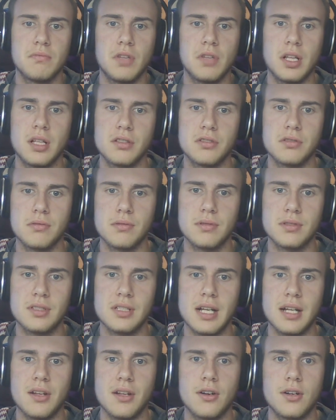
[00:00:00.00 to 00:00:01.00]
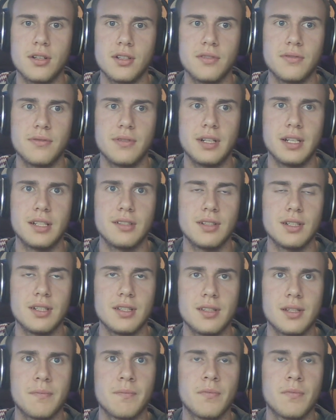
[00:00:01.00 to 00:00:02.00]
It's not hard to find or
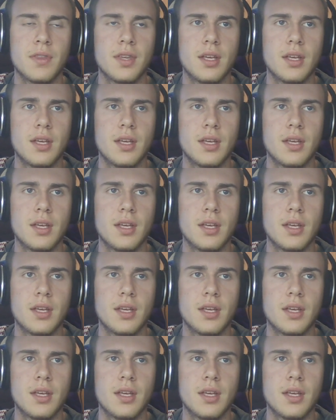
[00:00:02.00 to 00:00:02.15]
anything.